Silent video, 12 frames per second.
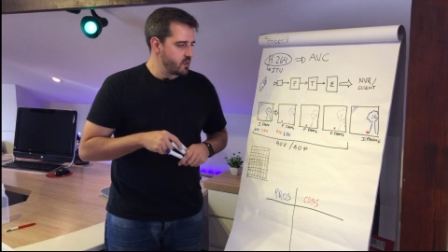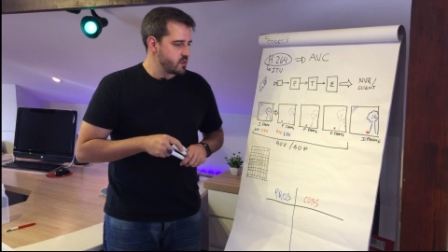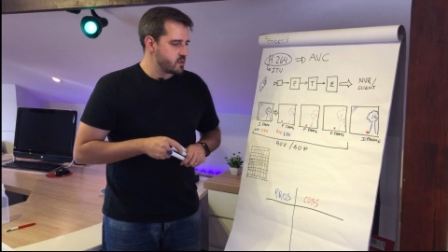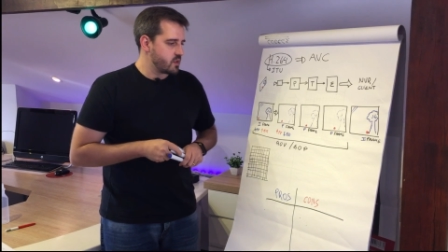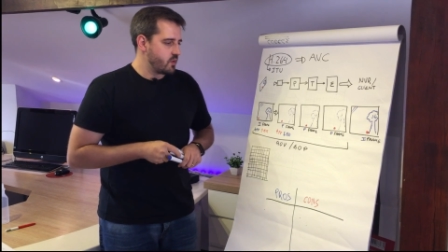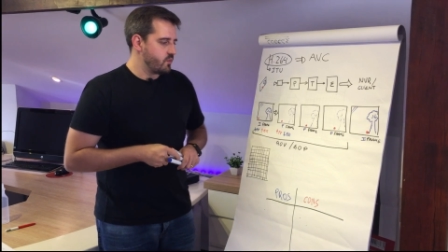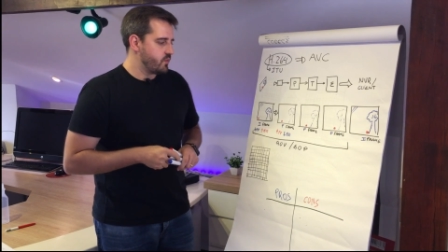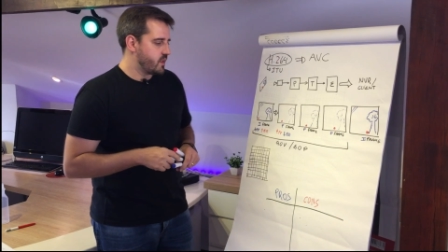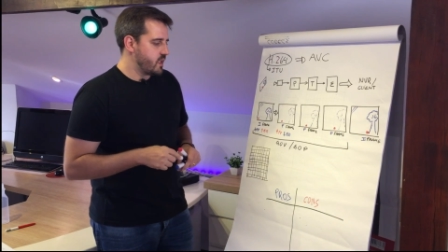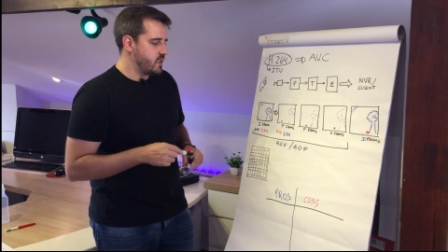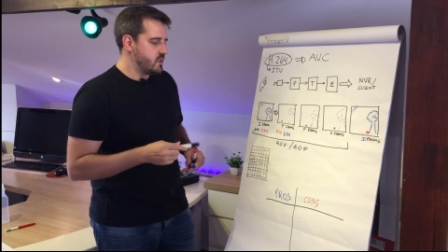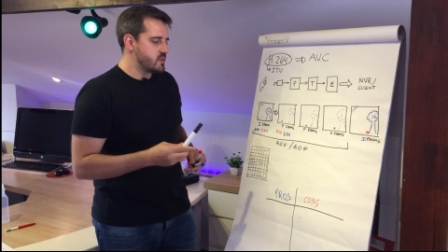So
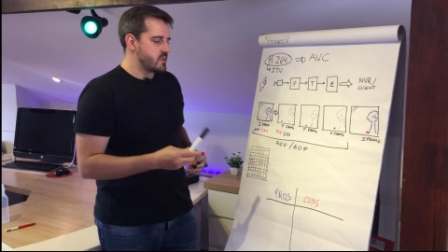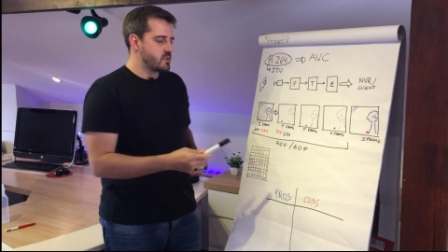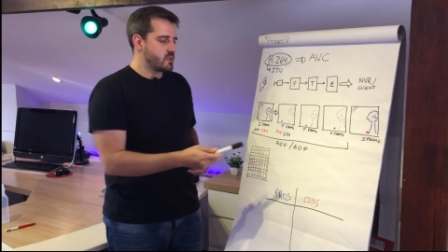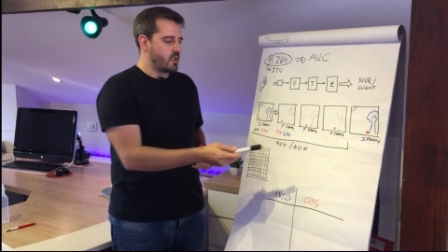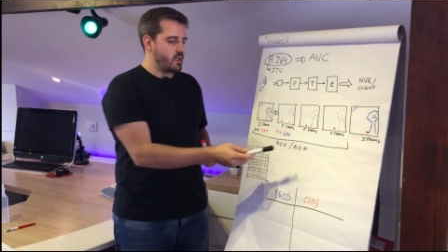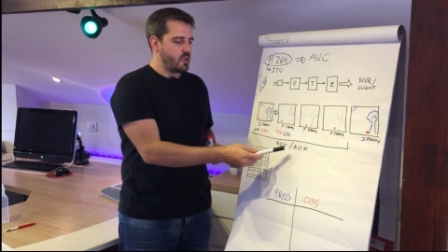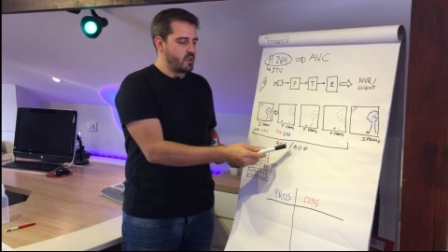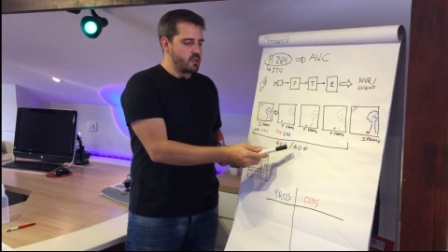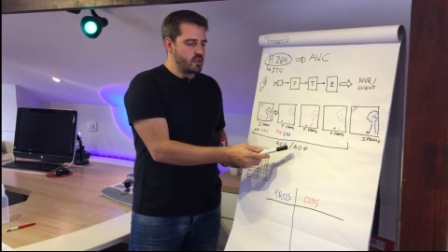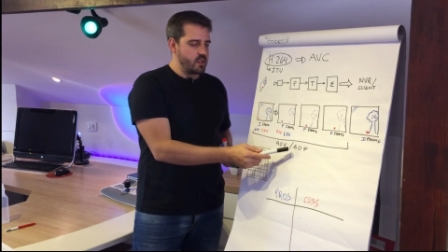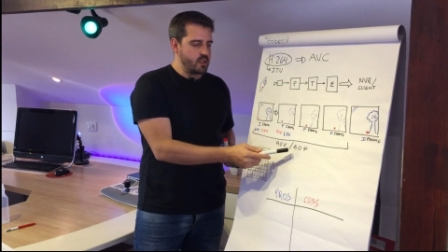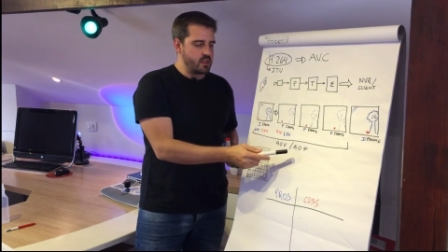this is
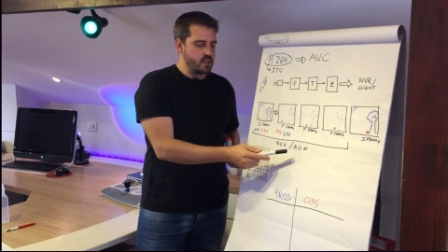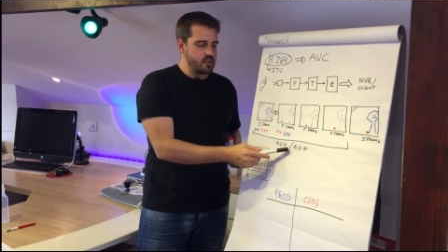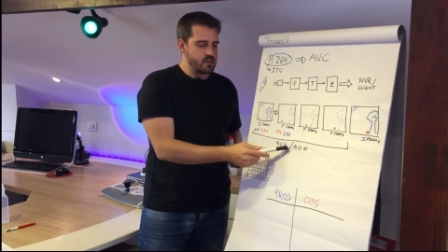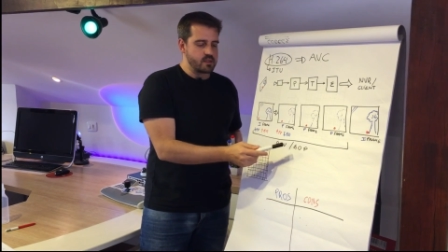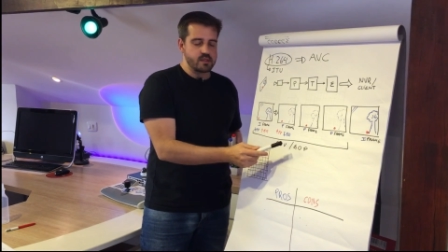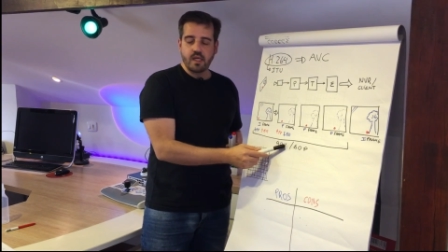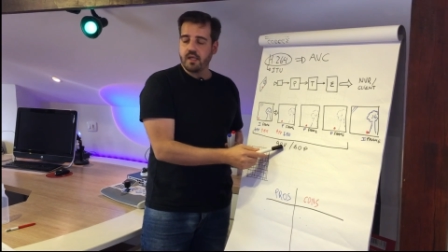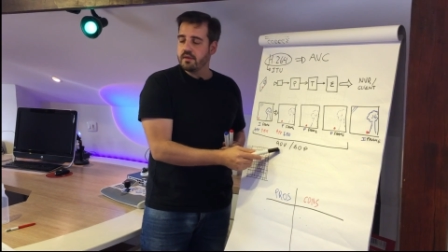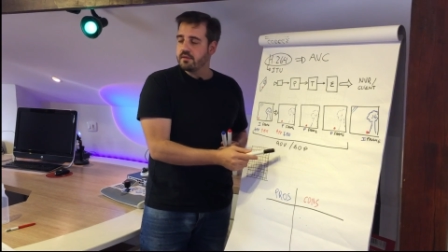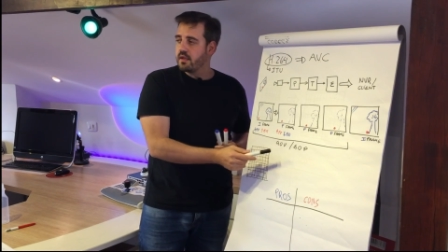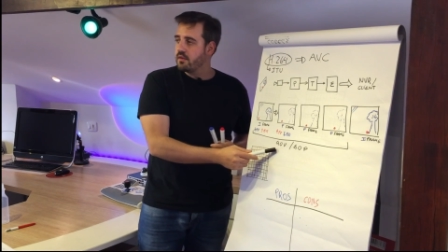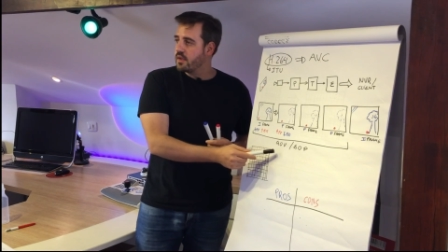a
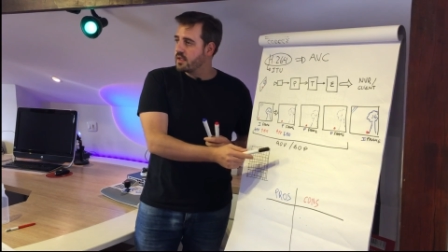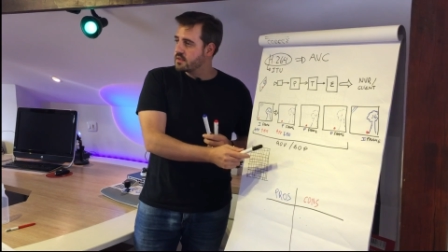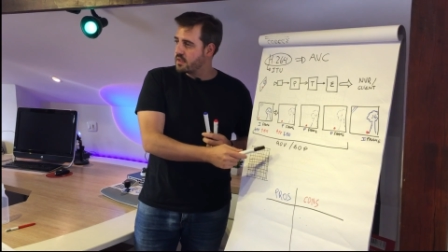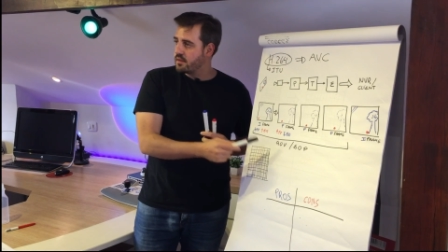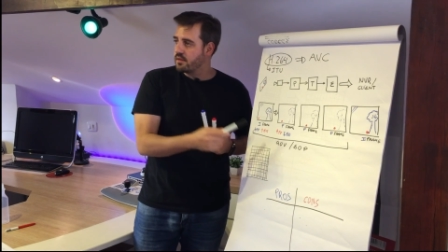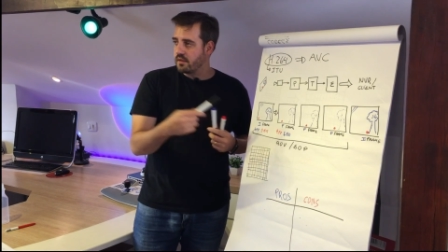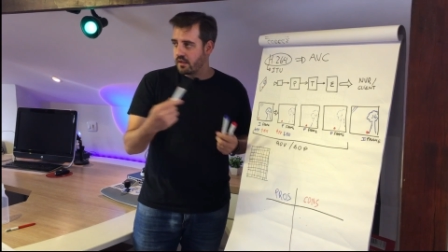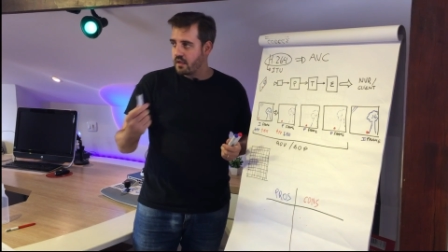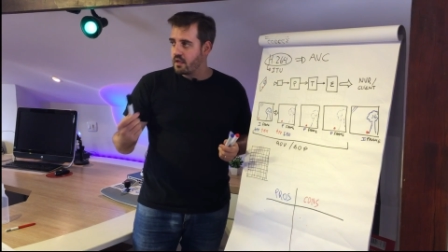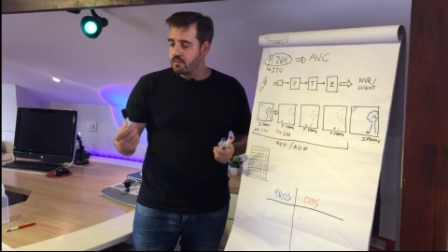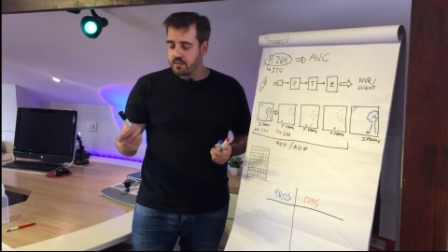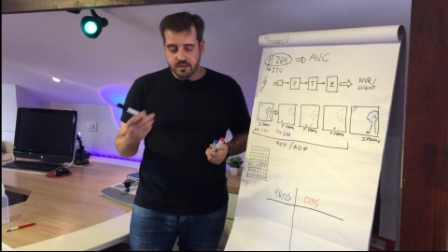setting that you can set in the
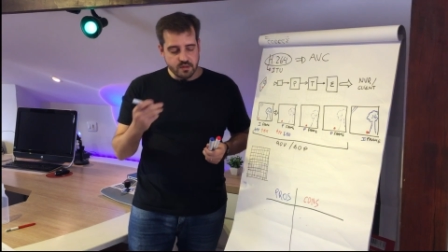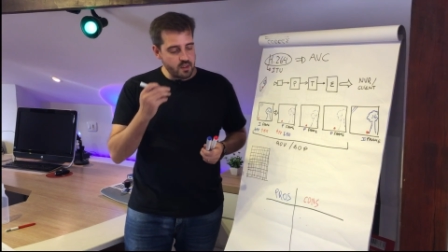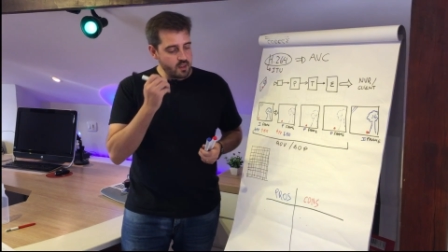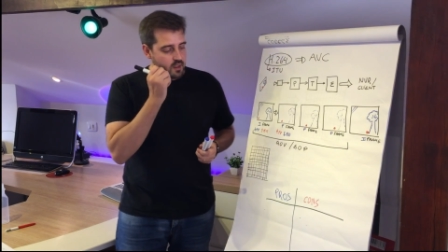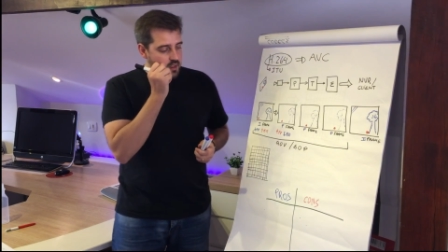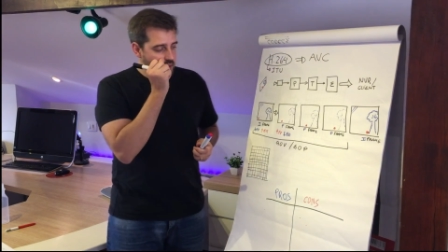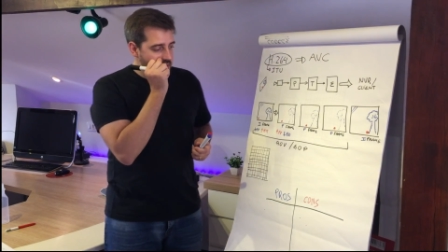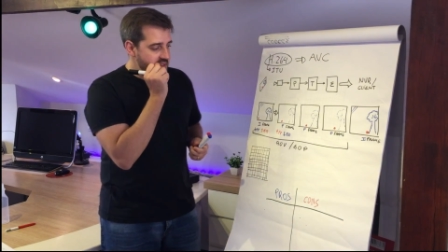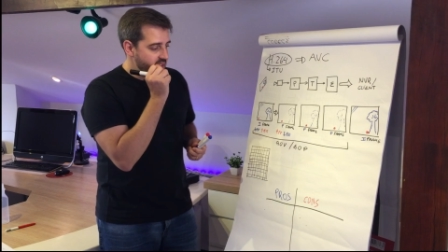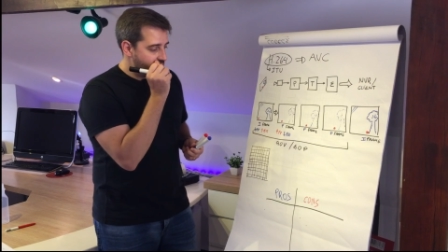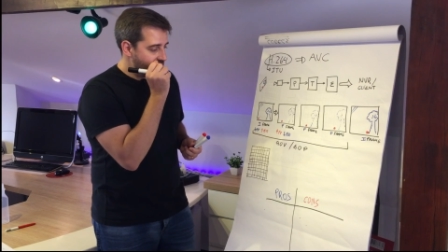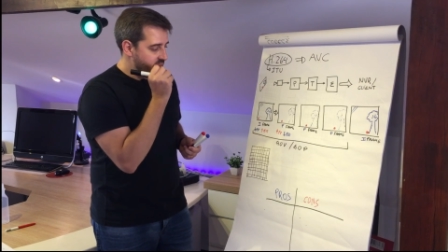cameras
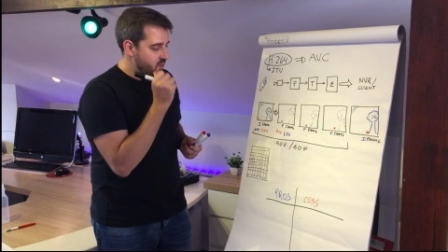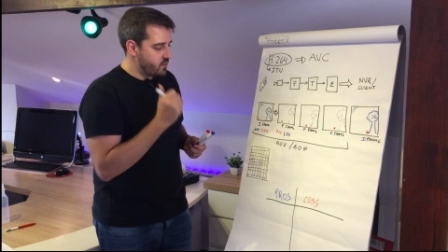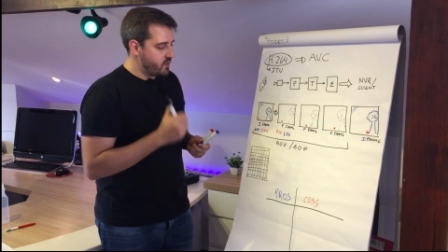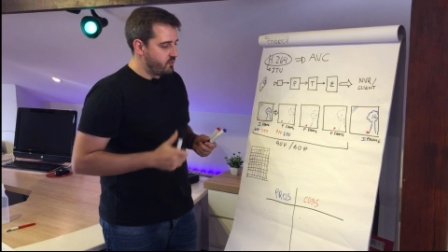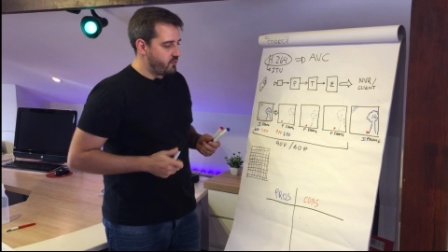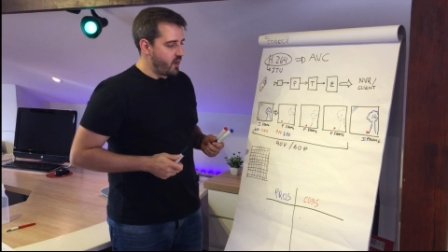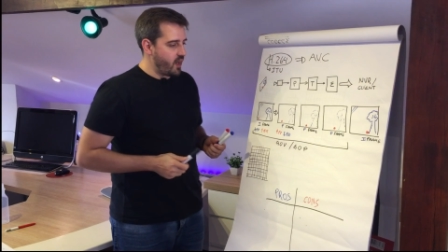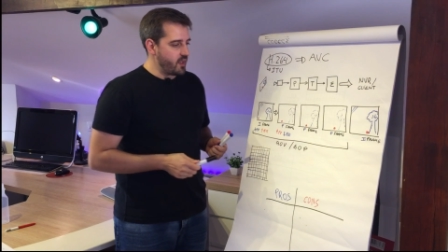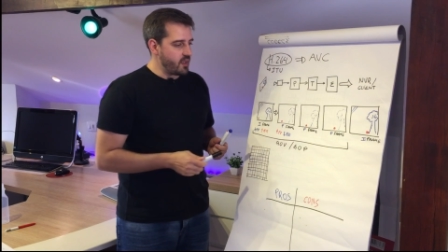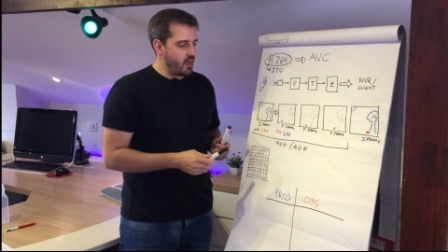that will define